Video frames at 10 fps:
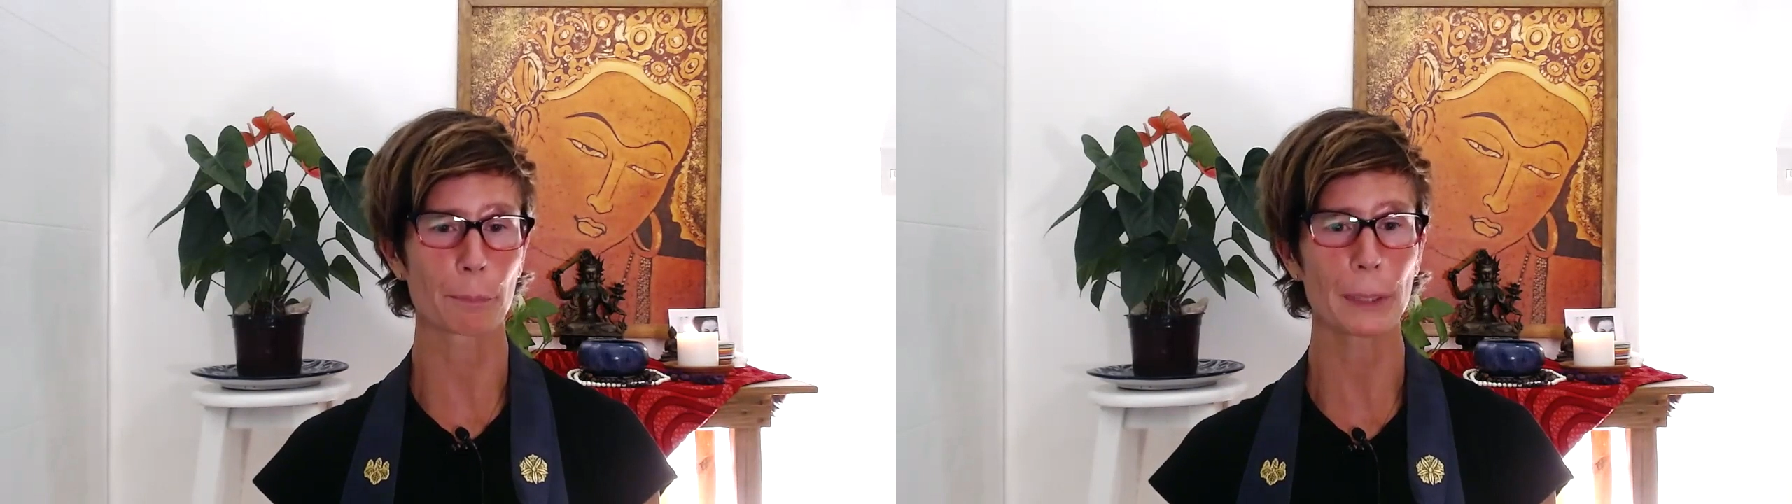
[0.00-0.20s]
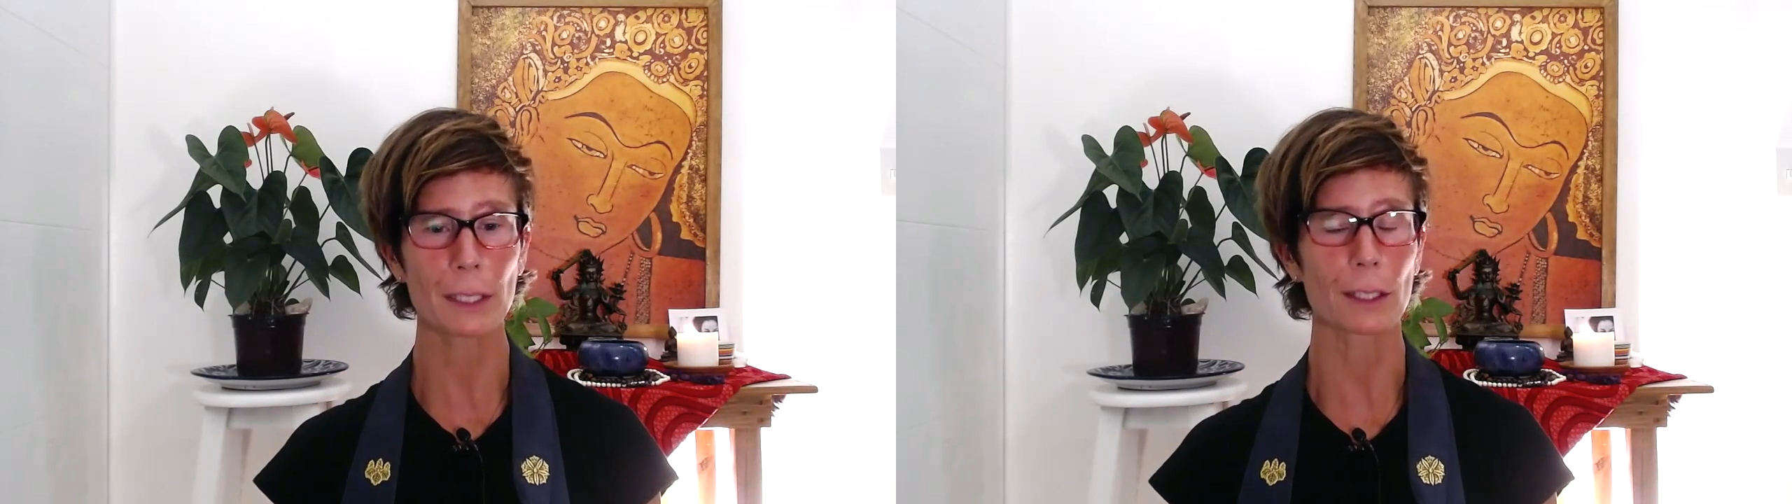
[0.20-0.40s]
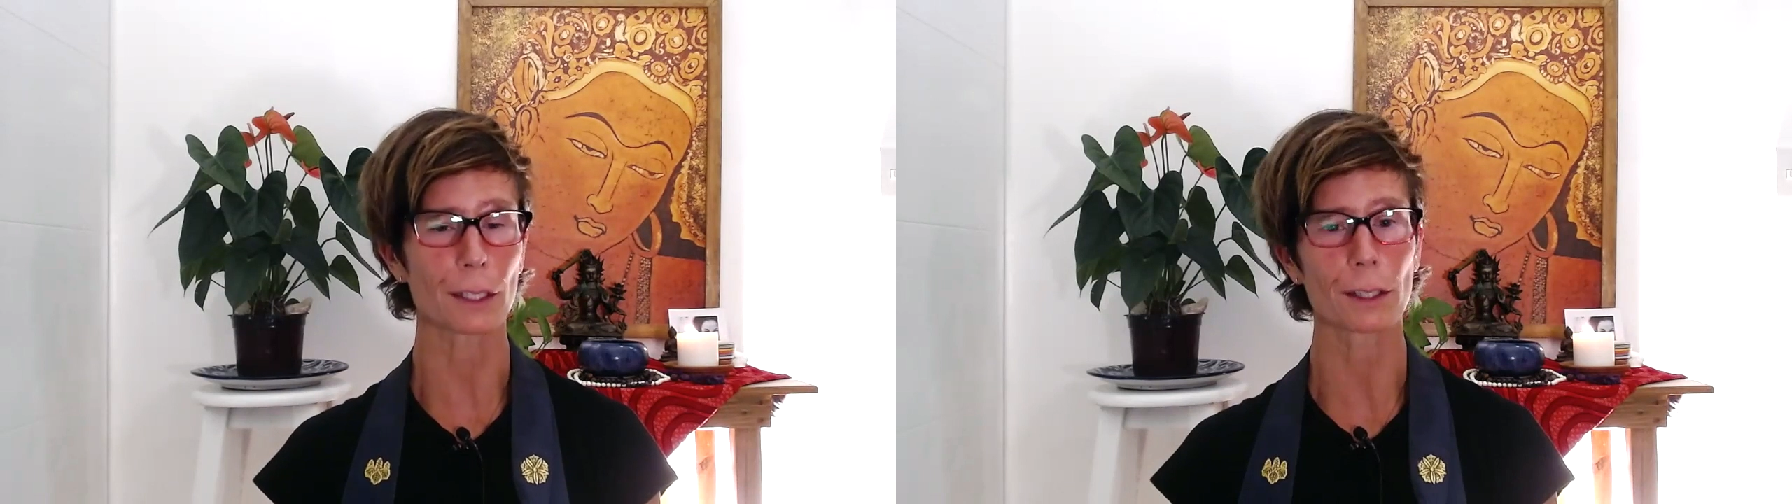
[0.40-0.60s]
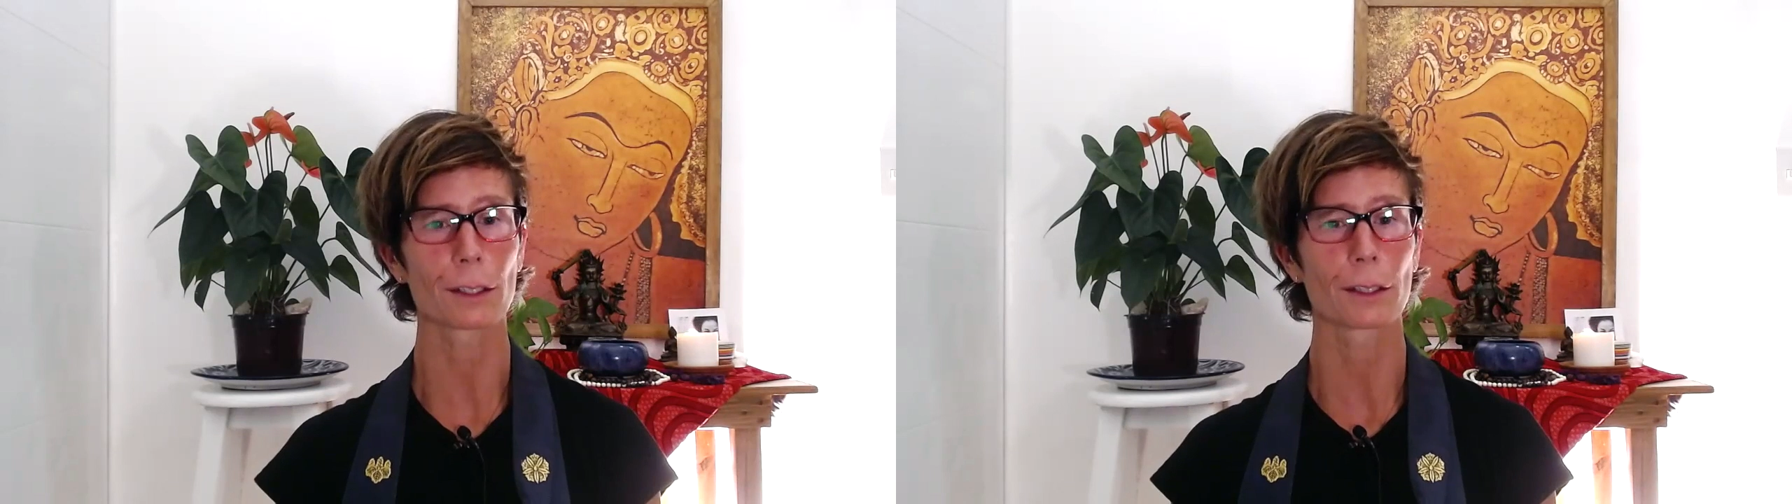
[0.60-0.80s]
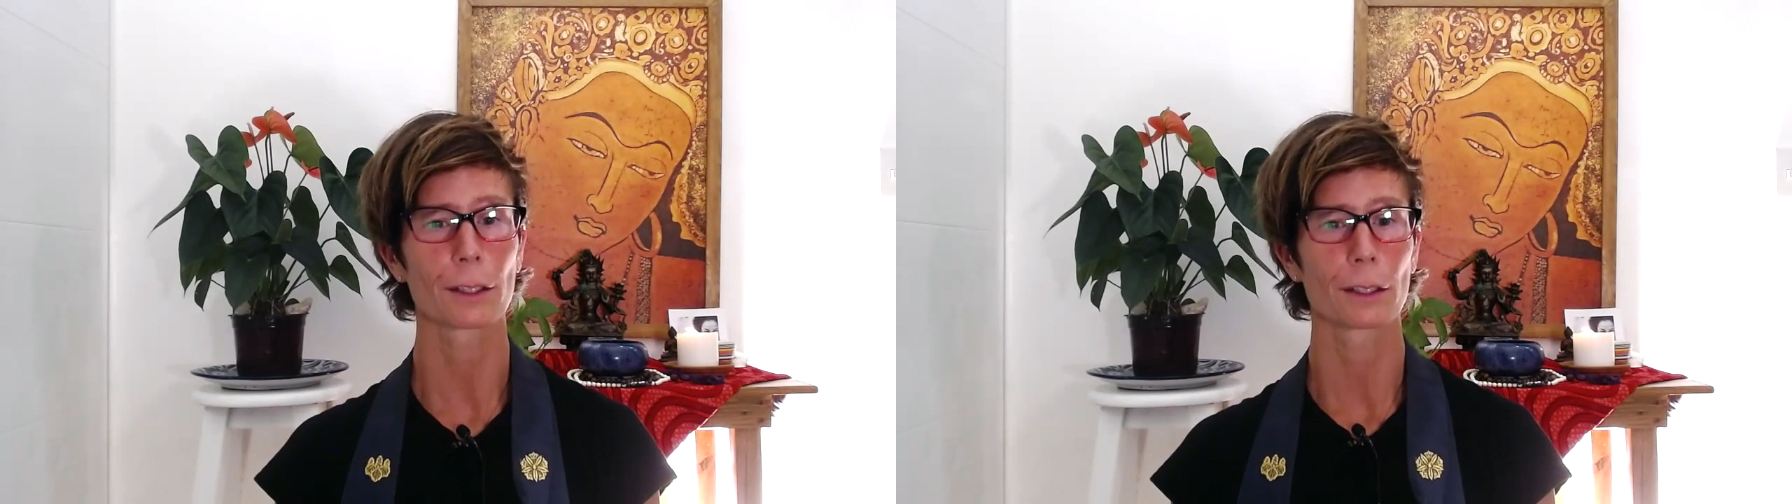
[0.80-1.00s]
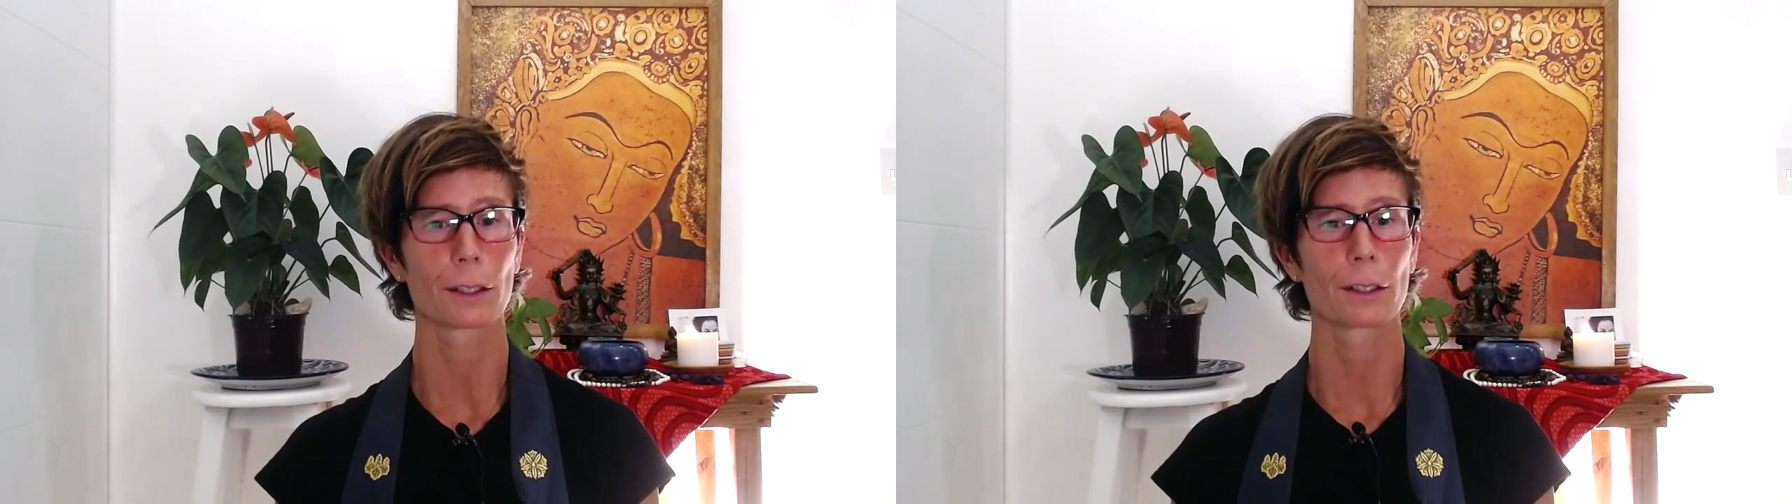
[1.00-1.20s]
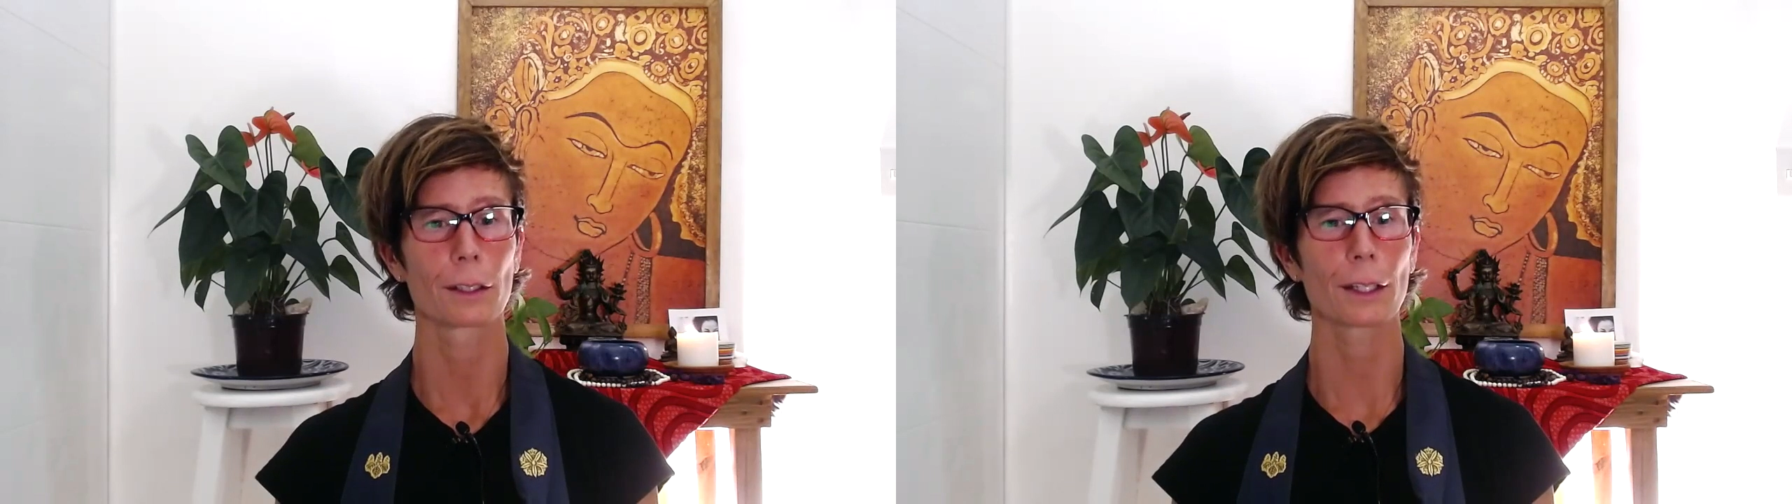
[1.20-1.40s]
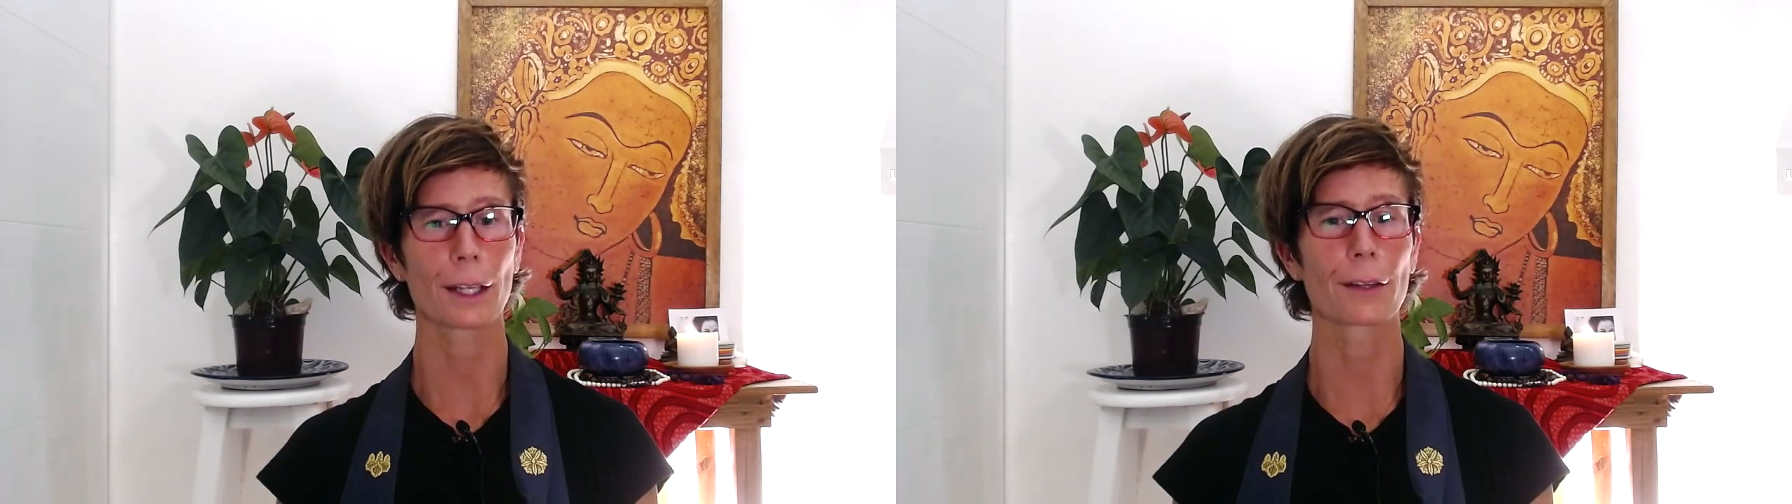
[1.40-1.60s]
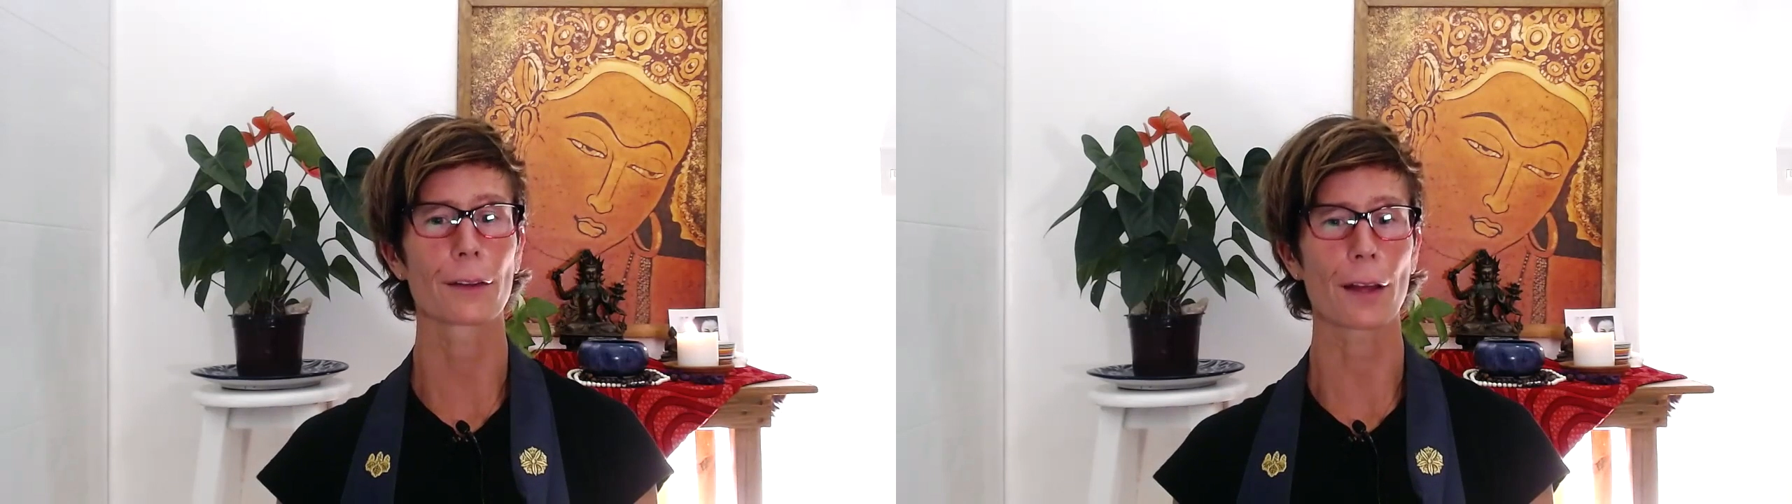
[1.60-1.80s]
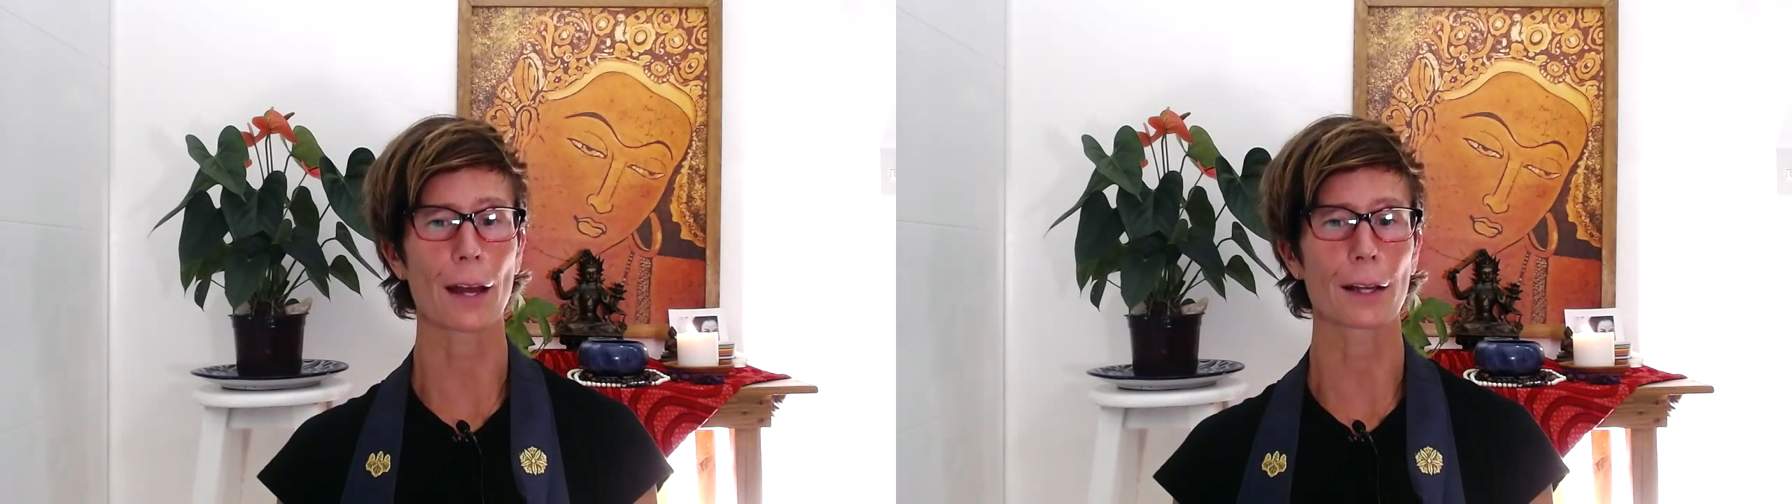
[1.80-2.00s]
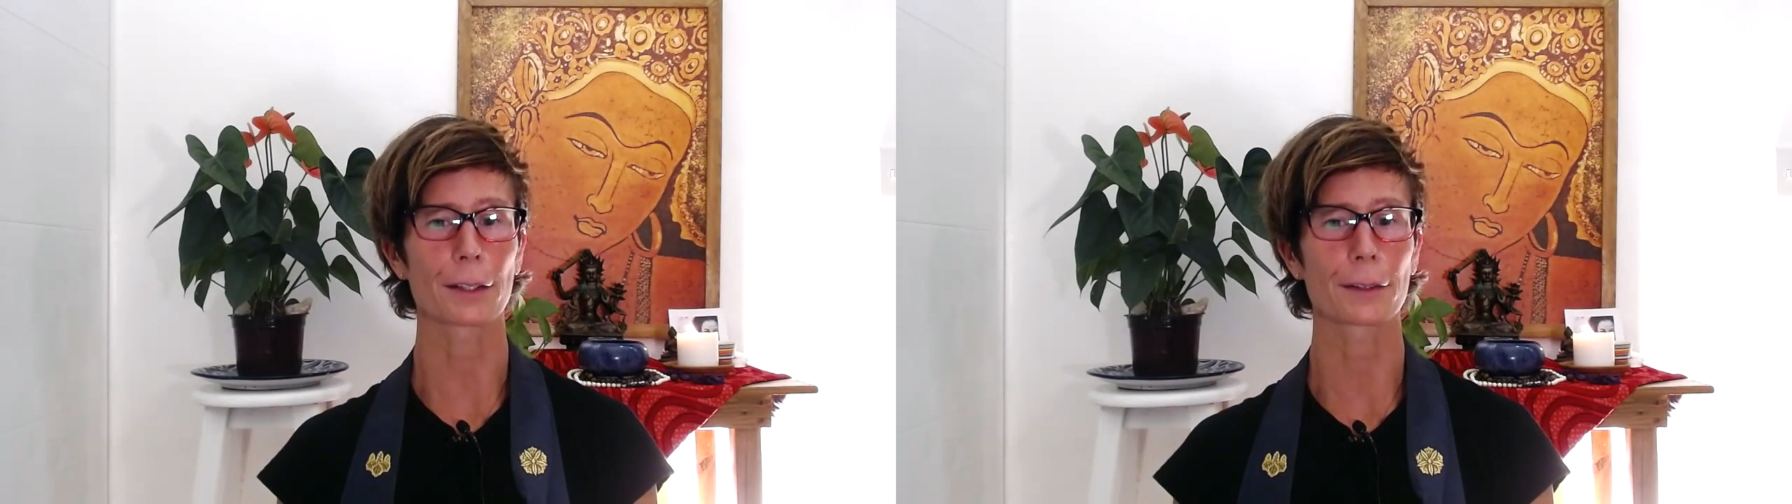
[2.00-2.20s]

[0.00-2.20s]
be in that.